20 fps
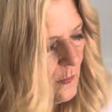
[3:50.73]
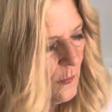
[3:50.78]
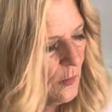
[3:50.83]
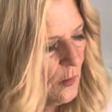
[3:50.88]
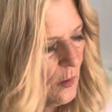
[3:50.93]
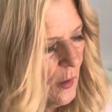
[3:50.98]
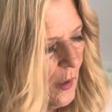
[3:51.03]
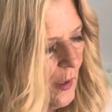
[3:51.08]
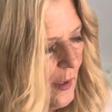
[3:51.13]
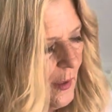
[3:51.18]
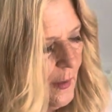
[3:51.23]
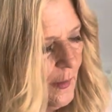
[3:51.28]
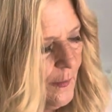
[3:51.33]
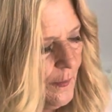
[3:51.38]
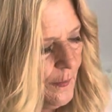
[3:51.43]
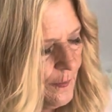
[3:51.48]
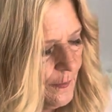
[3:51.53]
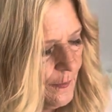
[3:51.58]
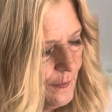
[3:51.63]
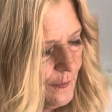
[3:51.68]
Okay.
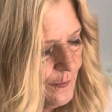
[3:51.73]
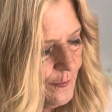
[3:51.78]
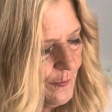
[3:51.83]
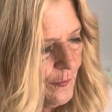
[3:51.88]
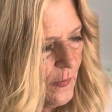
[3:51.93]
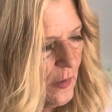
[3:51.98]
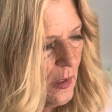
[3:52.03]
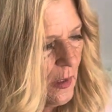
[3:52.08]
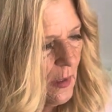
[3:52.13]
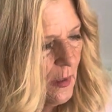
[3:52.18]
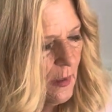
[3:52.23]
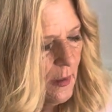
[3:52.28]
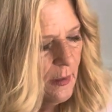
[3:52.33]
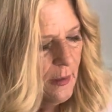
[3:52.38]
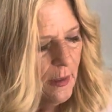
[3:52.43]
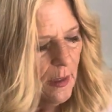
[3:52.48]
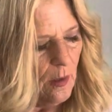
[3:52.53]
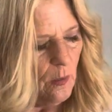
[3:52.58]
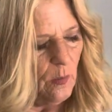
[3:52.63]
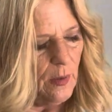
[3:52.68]

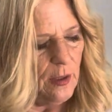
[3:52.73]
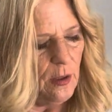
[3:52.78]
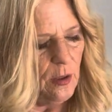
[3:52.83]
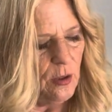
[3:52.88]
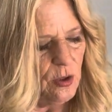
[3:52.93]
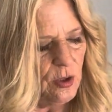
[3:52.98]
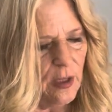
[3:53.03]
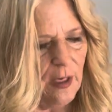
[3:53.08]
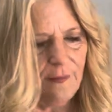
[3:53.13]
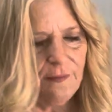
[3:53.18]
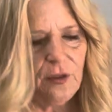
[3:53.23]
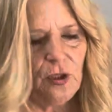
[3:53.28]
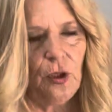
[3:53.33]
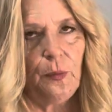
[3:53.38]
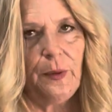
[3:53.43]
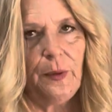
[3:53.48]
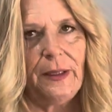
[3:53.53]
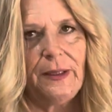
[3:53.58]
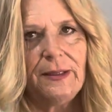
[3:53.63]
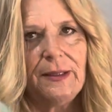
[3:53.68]
Now you should have 2
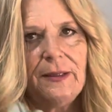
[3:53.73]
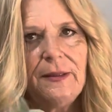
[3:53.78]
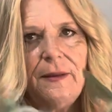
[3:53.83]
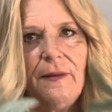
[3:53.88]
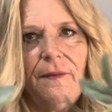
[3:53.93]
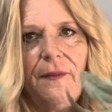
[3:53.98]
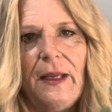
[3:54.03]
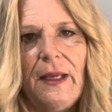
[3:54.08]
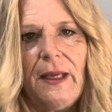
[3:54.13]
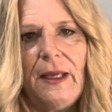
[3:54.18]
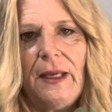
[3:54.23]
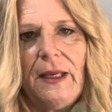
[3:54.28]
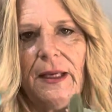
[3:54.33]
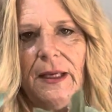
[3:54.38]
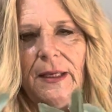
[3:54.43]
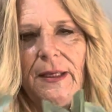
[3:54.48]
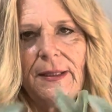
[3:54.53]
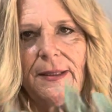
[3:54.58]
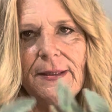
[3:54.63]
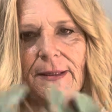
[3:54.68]
pieces of
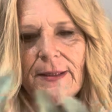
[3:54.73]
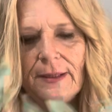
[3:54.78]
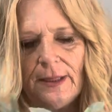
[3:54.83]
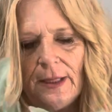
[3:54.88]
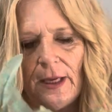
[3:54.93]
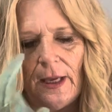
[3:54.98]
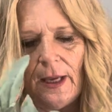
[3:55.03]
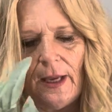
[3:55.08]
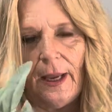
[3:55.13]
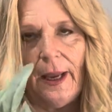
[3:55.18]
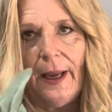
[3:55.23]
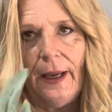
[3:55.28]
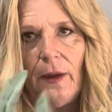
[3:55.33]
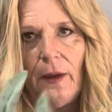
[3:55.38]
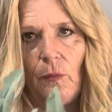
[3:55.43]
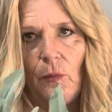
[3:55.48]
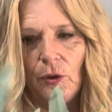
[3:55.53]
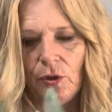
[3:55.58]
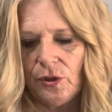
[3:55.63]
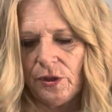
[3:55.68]
these.
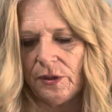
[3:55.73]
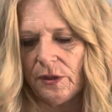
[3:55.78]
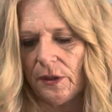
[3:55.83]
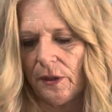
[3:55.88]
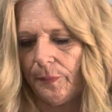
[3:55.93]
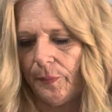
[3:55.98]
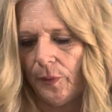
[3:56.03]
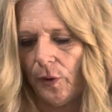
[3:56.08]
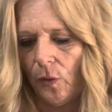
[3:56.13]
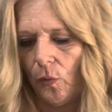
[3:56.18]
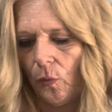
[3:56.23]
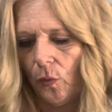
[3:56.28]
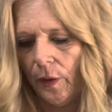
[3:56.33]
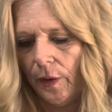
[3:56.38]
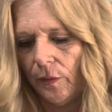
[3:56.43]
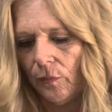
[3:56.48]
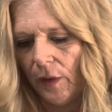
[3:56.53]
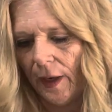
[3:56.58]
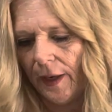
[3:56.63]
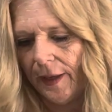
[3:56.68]
And we're just going to put
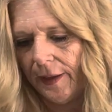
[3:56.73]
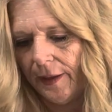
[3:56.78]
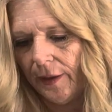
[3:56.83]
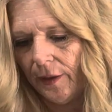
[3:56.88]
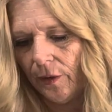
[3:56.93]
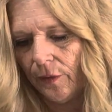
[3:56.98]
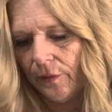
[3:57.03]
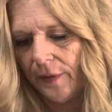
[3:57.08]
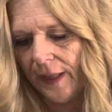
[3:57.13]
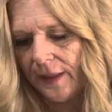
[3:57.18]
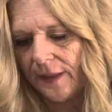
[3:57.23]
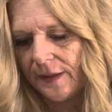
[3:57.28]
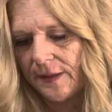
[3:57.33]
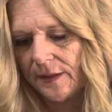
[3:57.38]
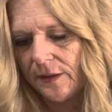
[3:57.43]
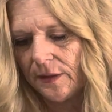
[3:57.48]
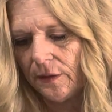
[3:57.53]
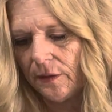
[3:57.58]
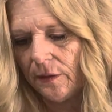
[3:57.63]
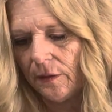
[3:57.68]
one right here
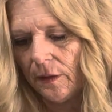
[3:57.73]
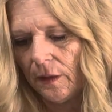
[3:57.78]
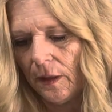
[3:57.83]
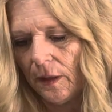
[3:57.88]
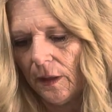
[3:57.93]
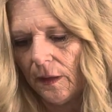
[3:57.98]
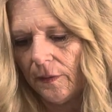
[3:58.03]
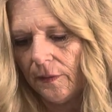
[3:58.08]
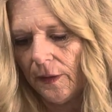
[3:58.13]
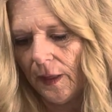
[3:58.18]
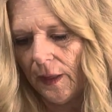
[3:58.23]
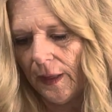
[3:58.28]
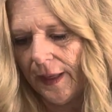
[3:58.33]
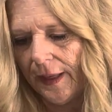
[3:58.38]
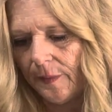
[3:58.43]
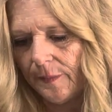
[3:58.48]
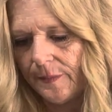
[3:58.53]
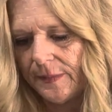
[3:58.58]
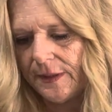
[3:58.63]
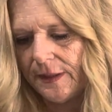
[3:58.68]
next to the
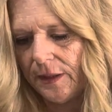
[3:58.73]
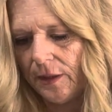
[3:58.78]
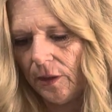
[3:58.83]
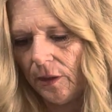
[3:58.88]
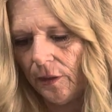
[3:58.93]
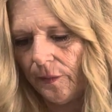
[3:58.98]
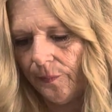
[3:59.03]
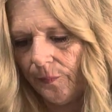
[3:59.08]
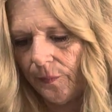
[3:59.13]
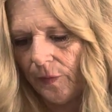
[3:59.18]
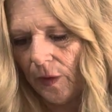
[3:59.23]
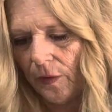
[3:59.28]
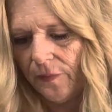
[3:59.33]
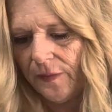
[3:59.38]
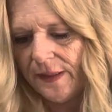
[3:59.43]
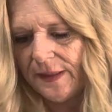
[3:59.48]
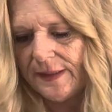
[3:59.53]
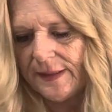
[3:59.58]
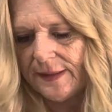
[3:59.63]
lamb's ear on this